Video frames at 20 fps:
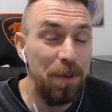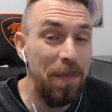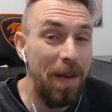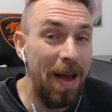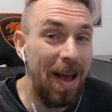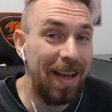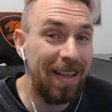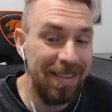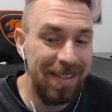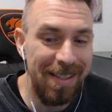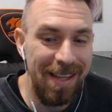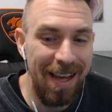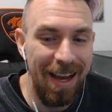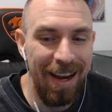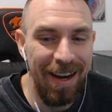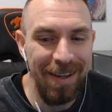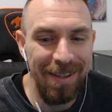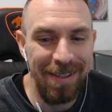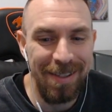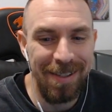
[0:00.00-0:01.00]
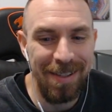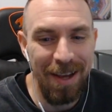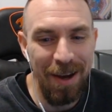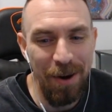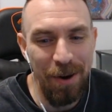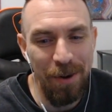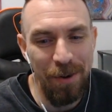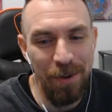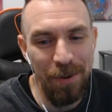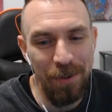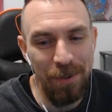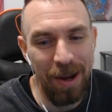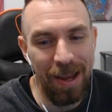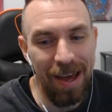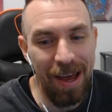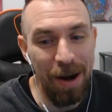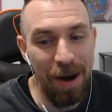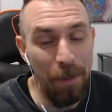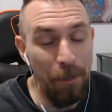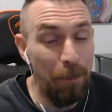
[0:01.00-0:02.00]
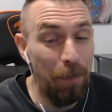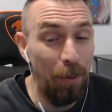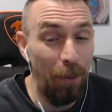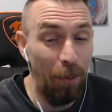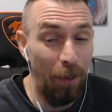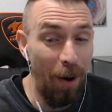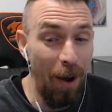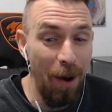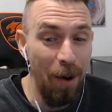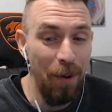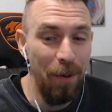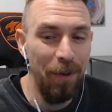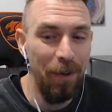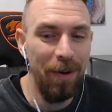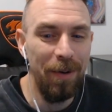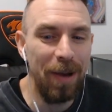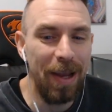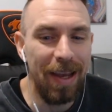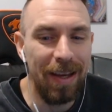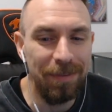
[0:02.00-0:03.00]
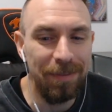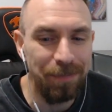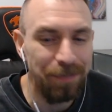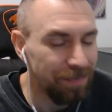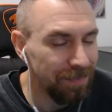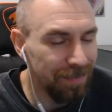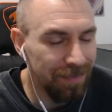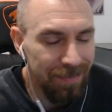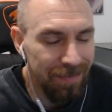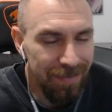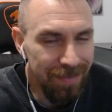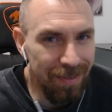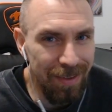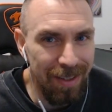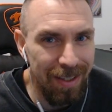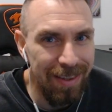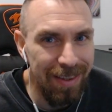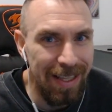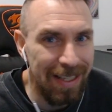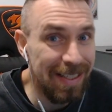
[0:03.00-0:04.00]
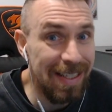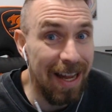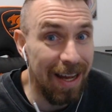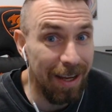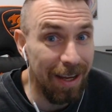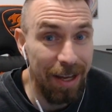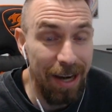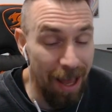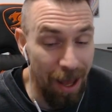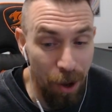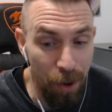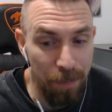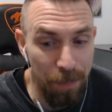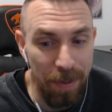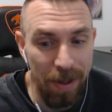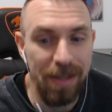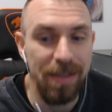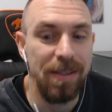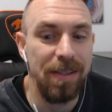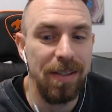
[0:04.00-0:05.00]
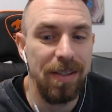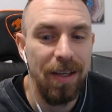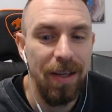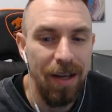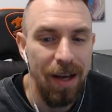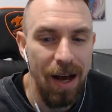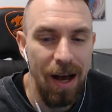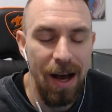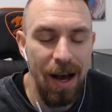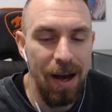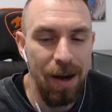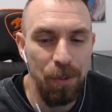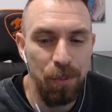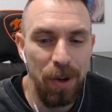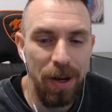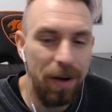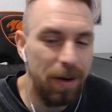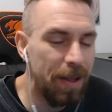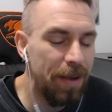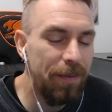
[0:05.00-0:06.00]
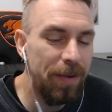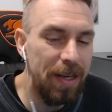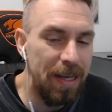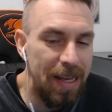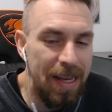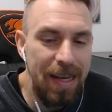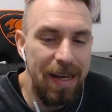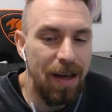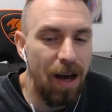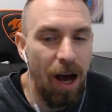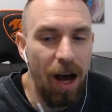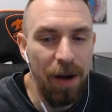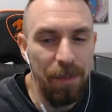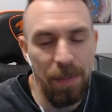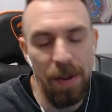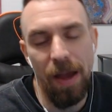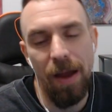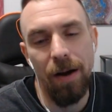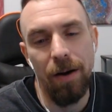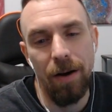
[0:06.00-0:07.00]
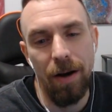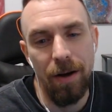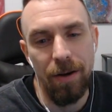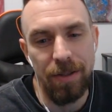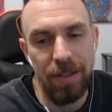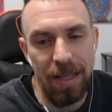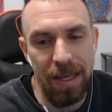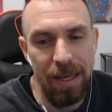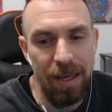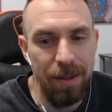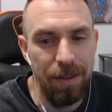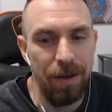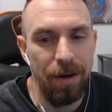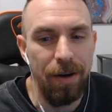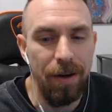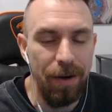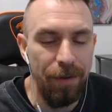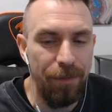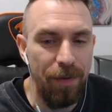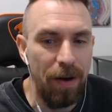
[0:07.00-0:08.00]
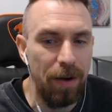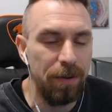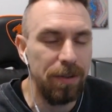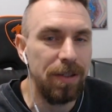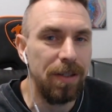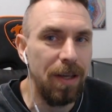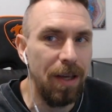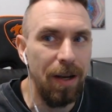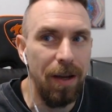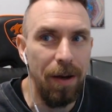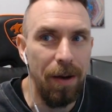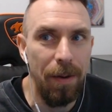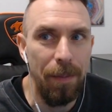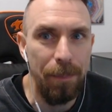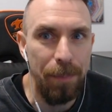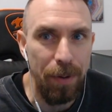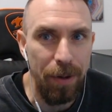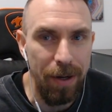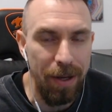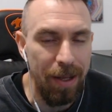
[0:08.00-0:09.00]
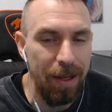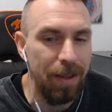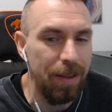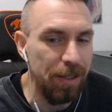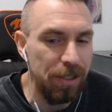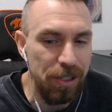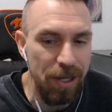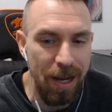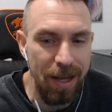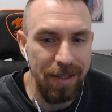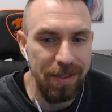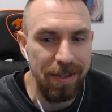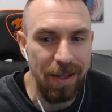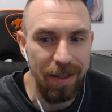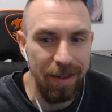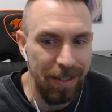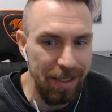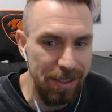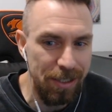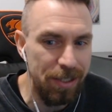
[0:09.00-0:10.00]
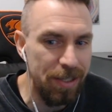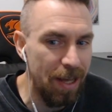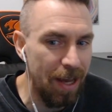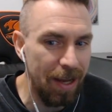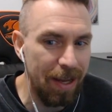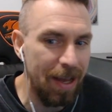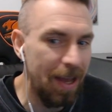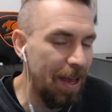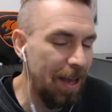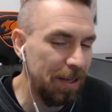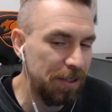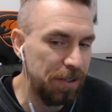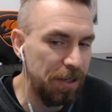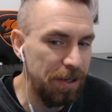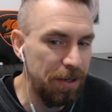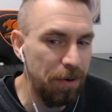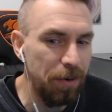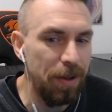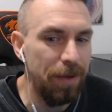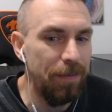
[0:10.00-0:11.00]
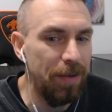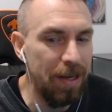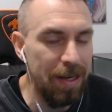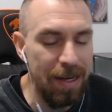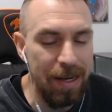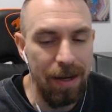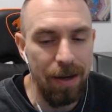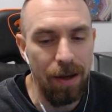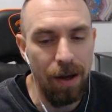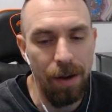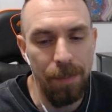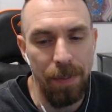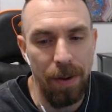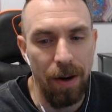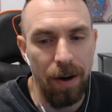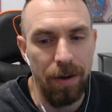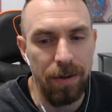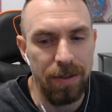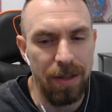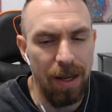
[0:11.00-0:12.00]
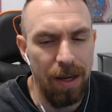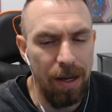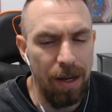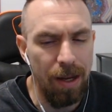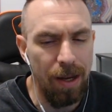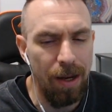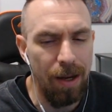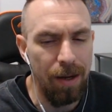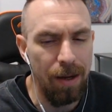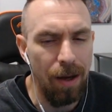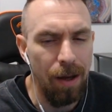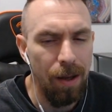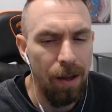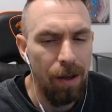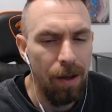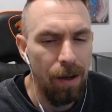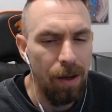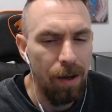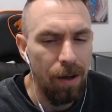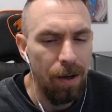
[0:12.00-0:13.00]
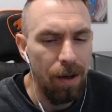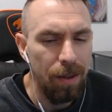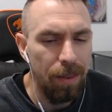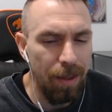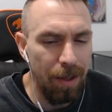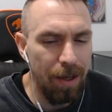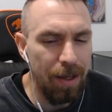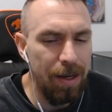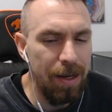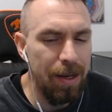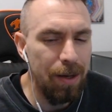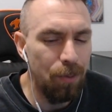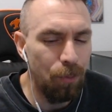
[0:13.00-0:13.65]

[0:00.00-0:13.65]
McIntyre. So we got a pro. We got... That's not going to help us. Uh, we don't even need up arrows either. If I was going to put it in the Giants Unleashed deck, I actually don't even need up arrows. I need, I think I need